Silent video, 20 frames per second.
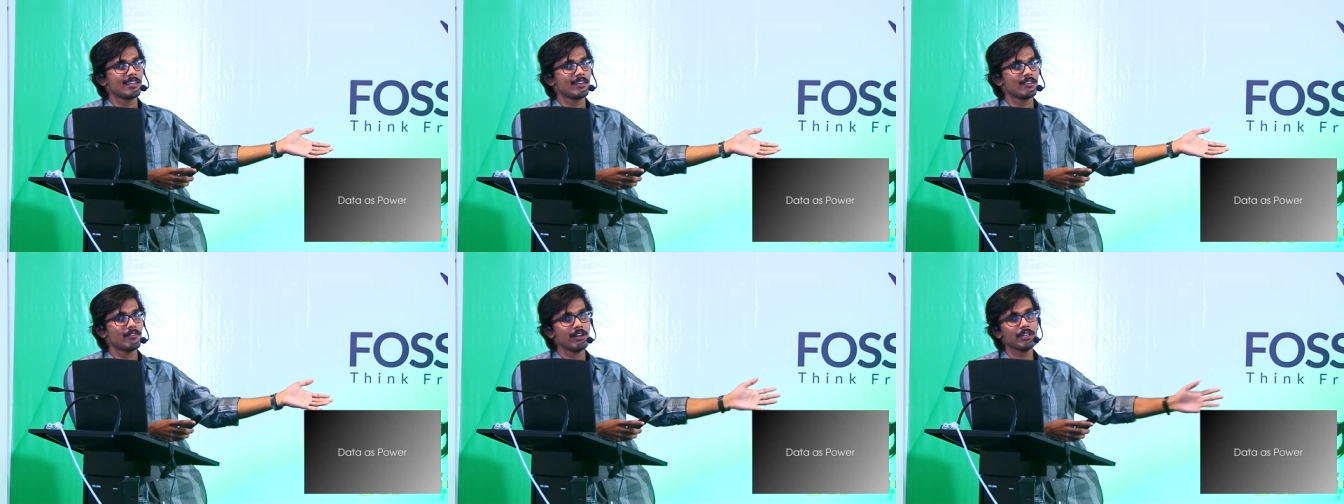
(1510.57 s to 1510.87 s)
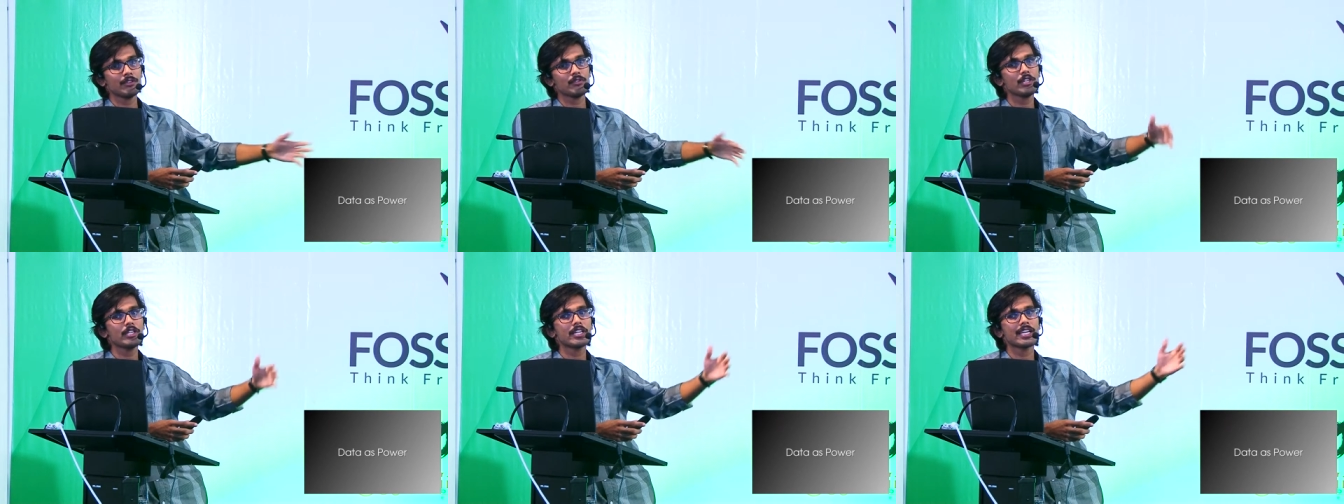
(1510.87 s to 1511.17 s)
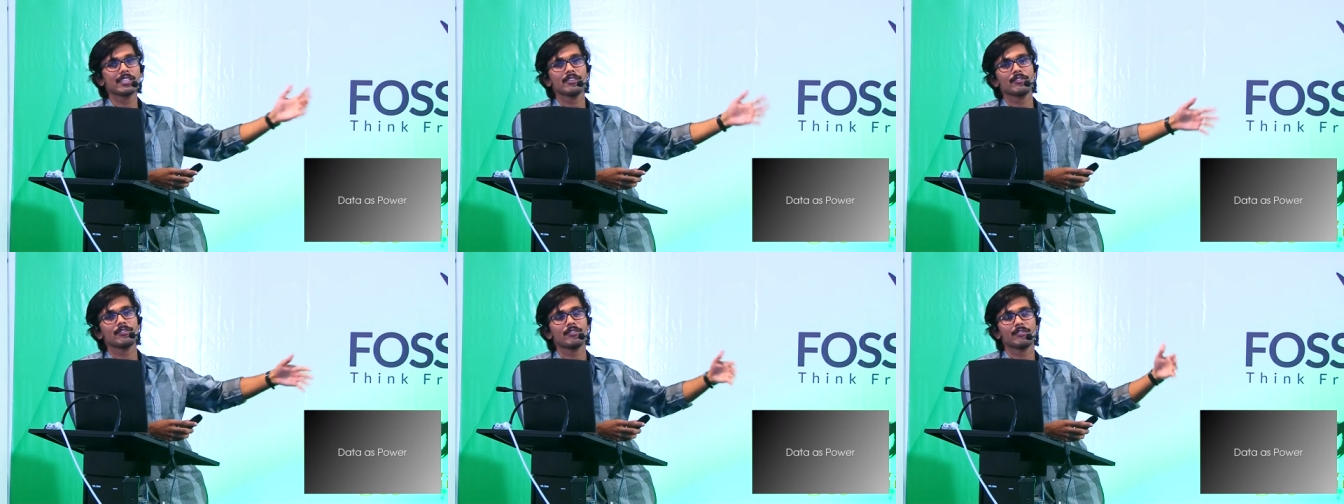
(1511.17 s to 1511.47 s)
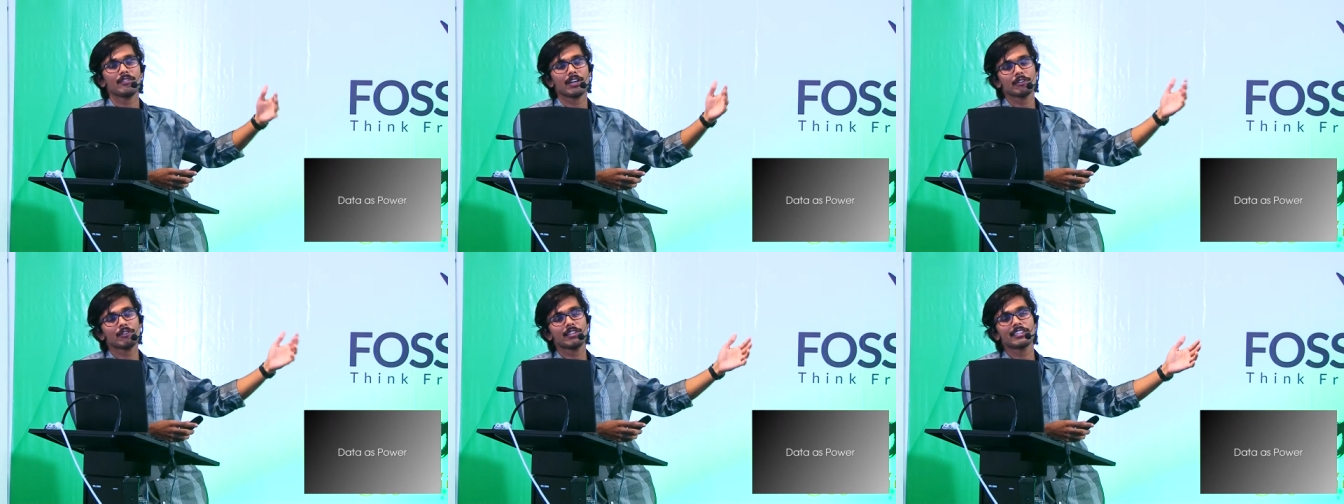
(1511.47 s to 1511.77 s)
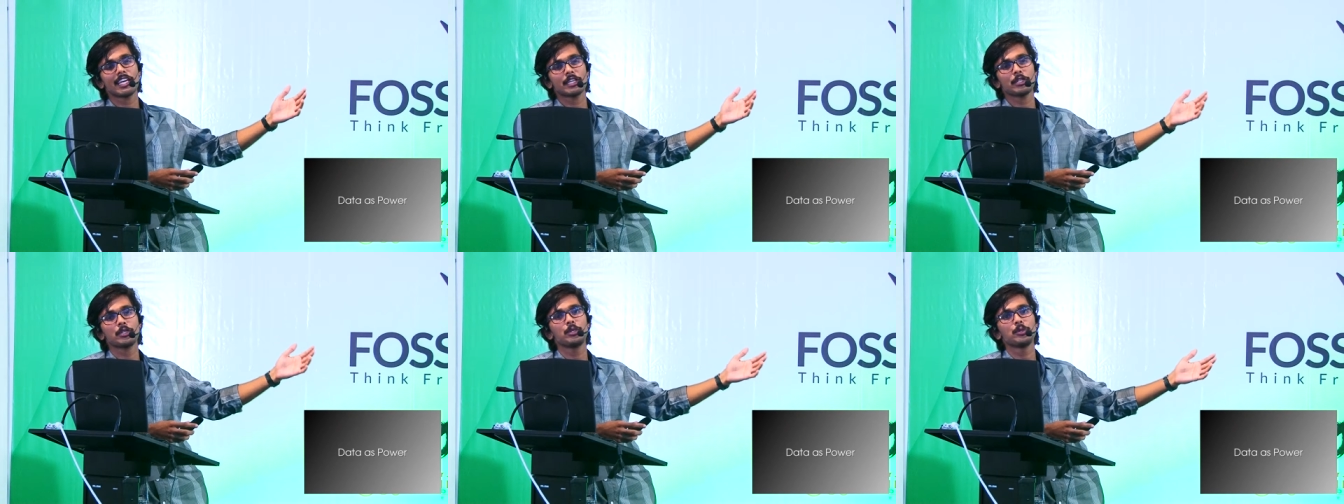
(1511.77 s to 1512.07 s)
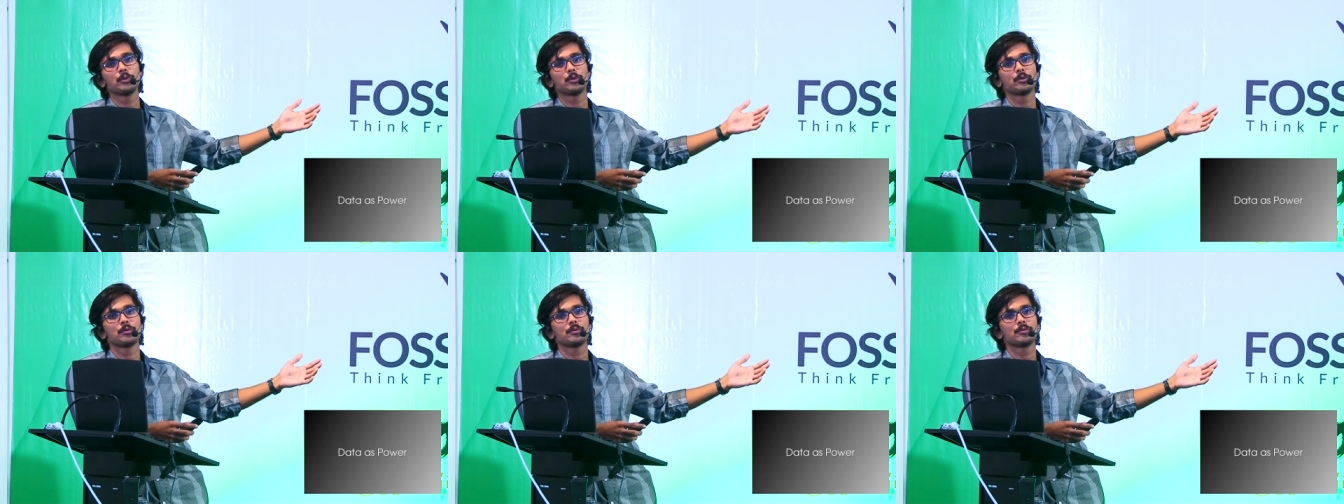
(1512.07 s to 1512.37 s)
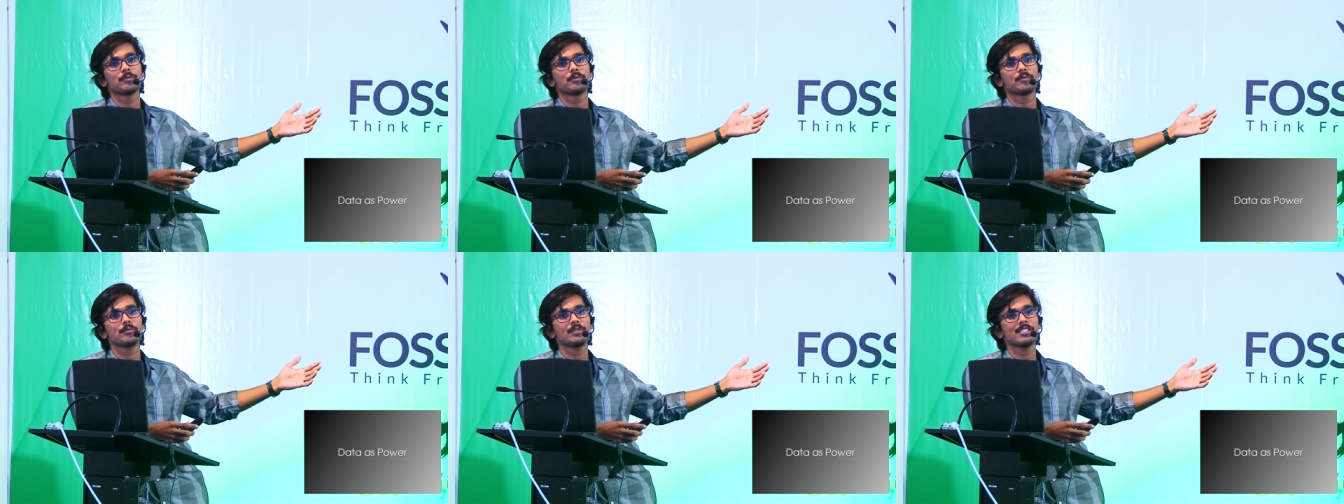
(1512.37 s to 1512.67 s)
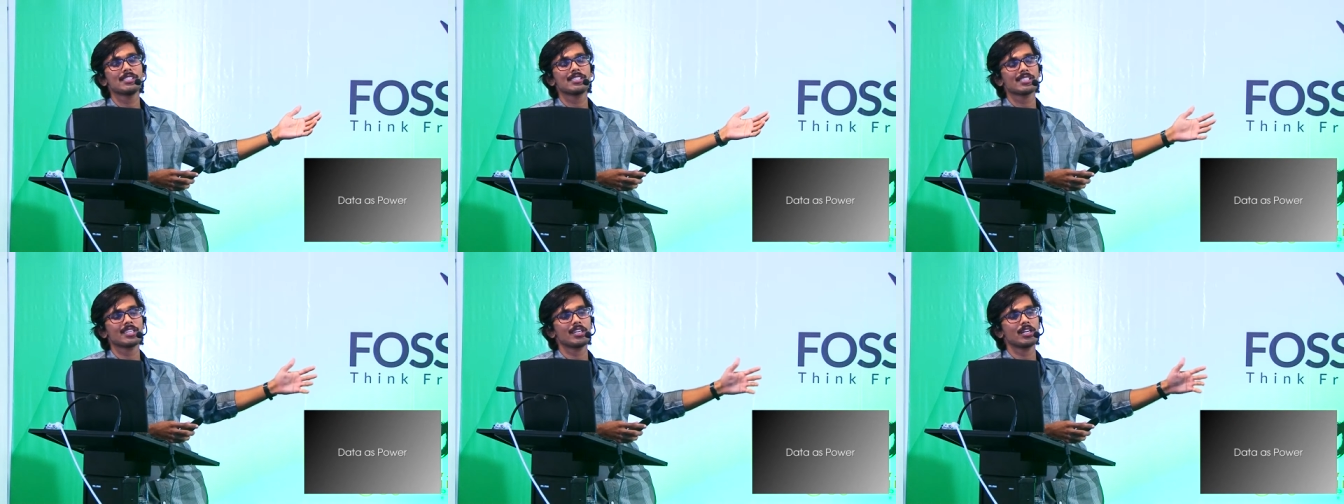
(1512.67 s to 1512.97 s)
What will, the, what will that do? Means uh,